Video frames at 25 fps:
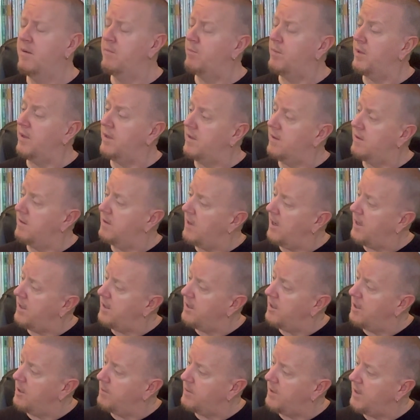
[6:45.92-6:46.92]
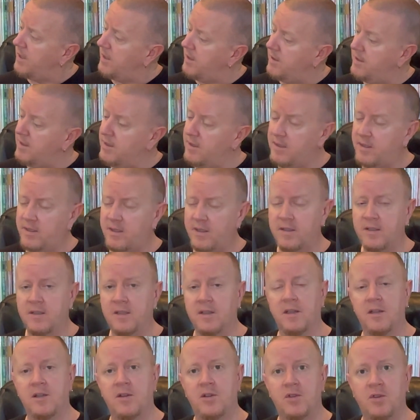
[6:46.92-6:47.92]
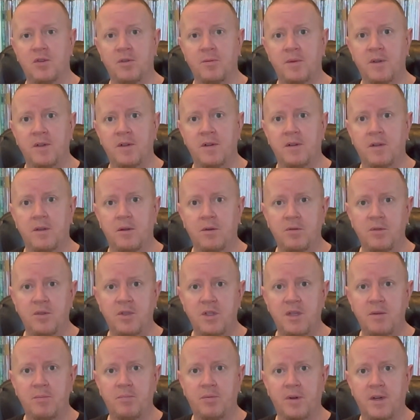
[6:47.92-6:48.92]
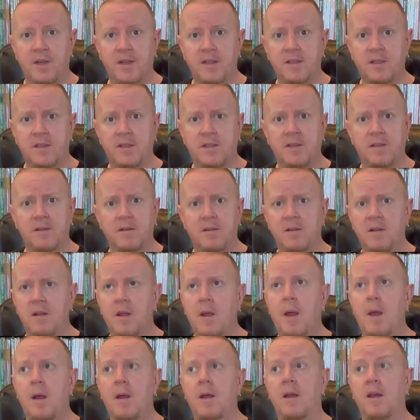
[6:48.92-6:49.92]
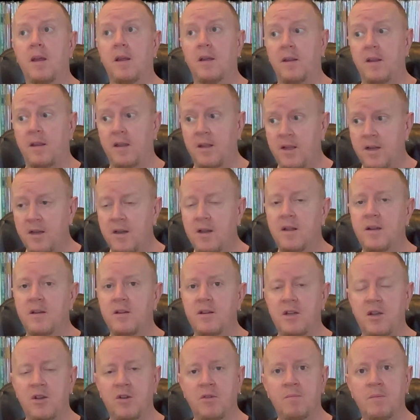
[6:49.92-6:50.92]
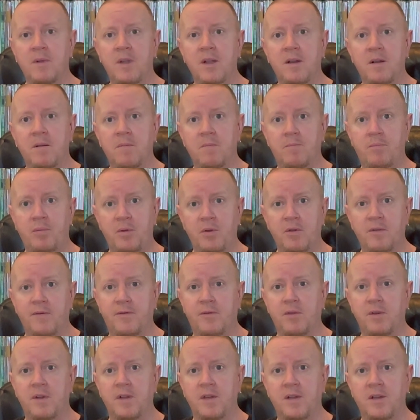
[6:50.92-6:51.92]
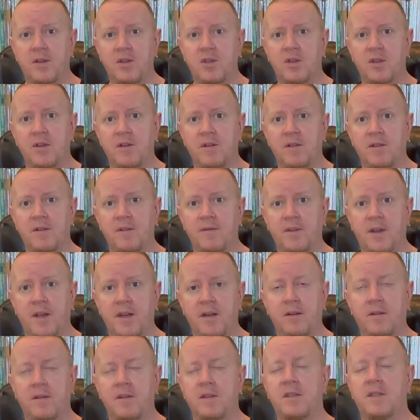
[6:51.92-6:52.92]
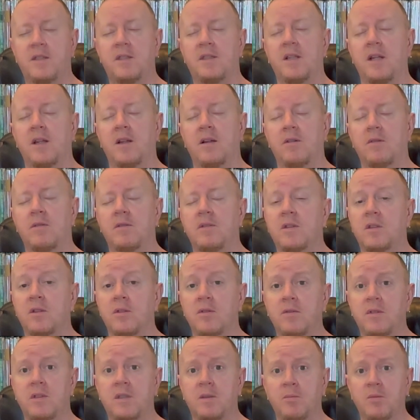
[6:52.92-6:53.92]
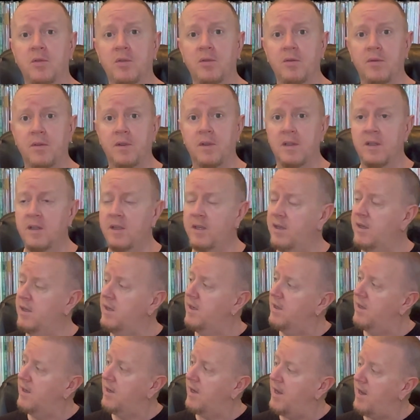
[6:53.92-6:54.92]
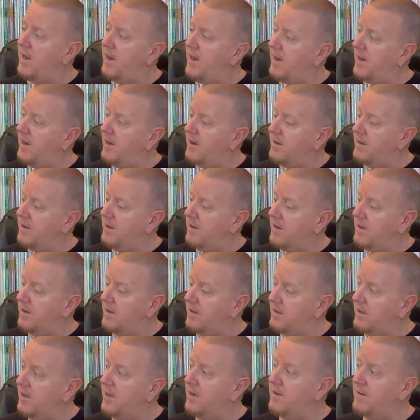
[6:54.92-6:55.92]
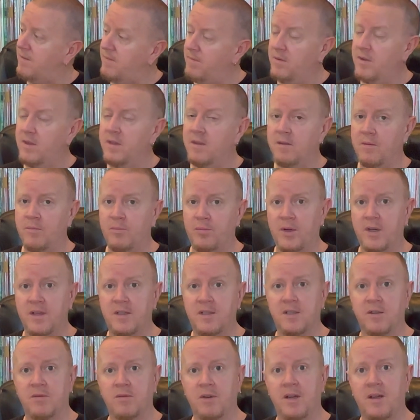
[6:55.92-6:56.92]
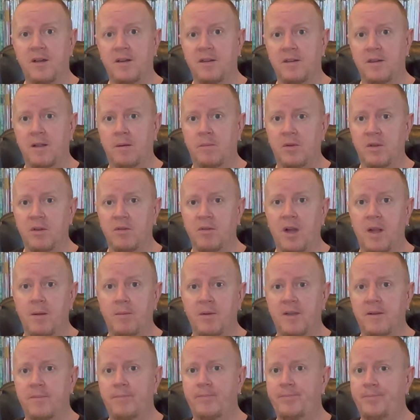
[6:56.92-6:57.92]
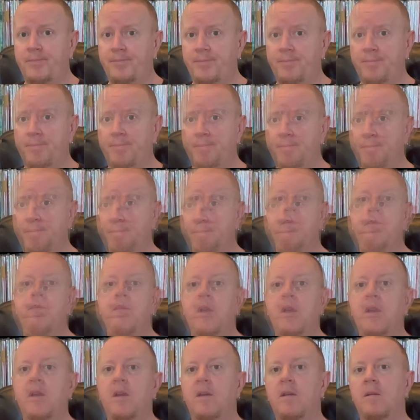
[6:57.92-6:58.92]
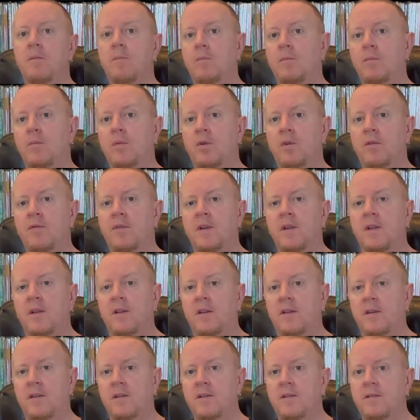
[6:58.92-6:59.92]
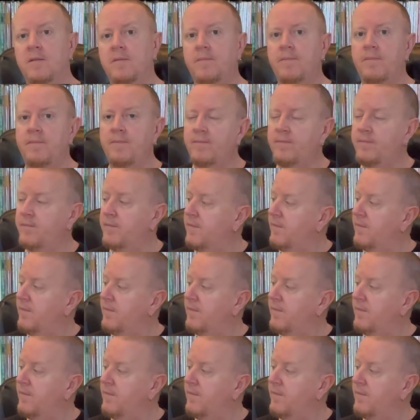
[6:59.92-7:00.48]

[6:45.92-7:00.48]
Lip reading: But I ended up getting this. It's a German OG press. Again, near mint, beautiful condition on the vinyl. It sounds so smooth. And yeah, price is right. I'm going to grab it. Moving along.